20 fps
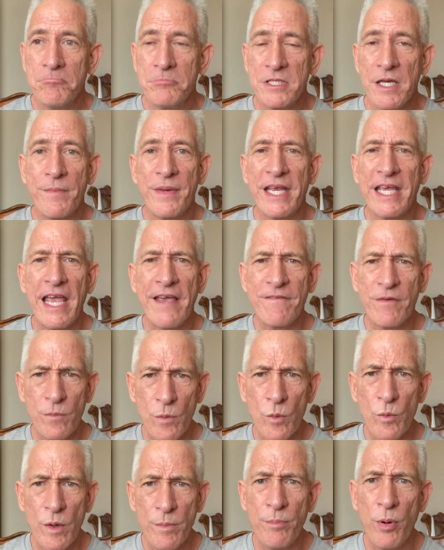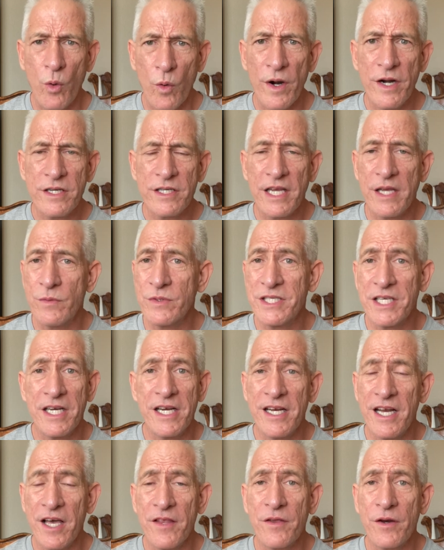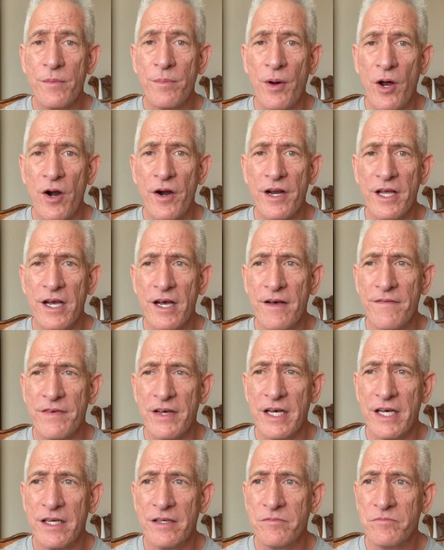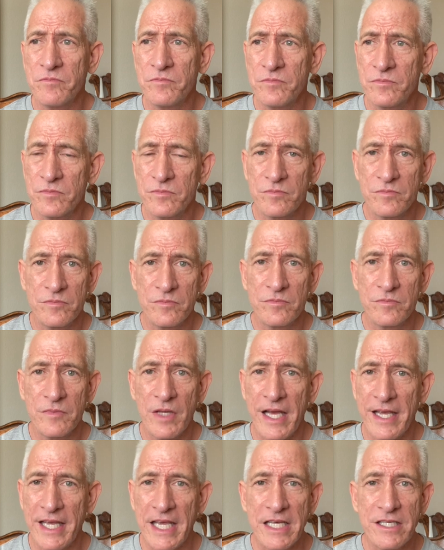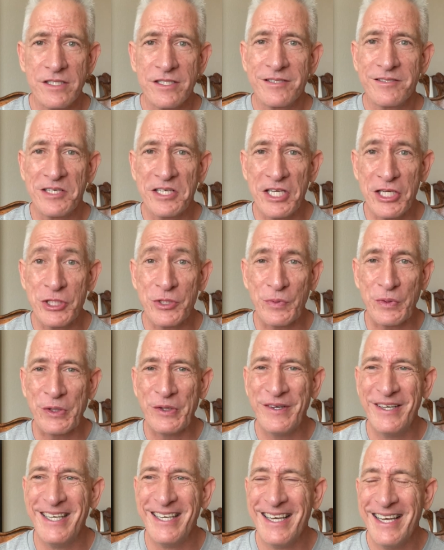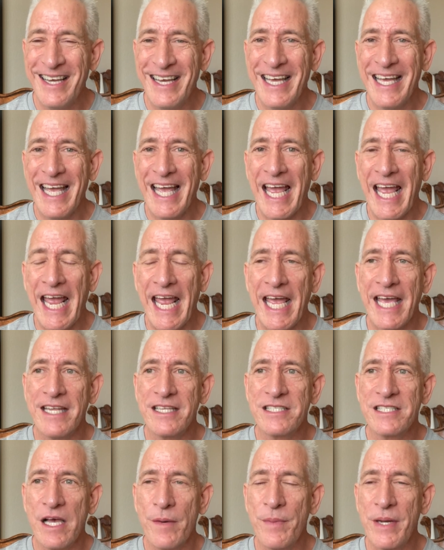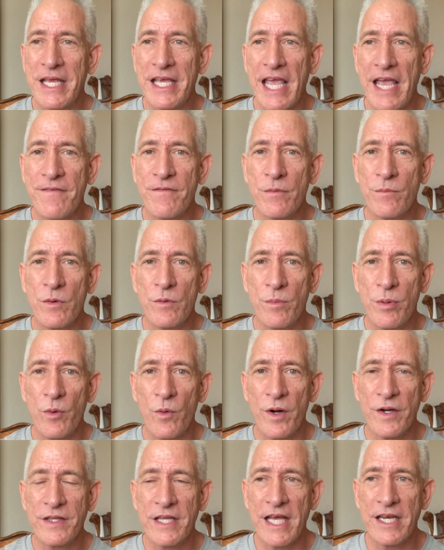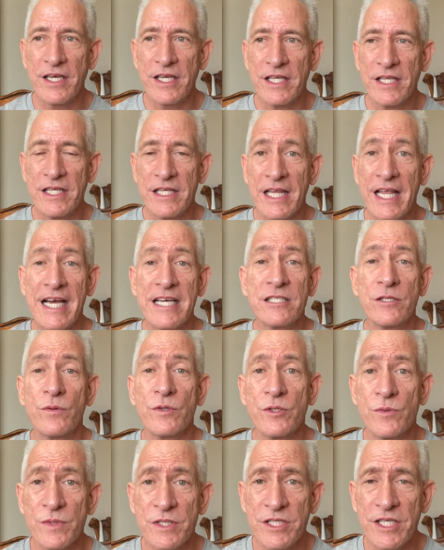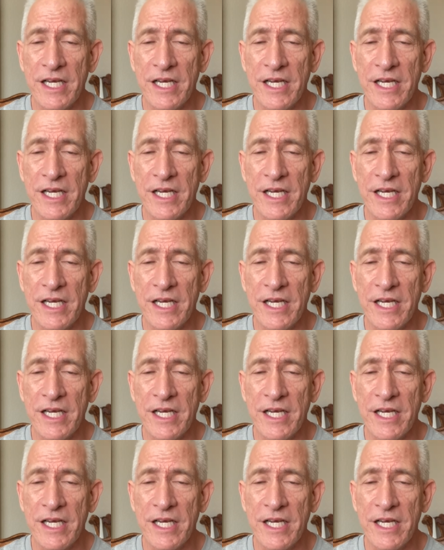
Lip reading: somebody gave him a report. He was in another part of I guess, Israel, and somebody gave him a report that Lazarus was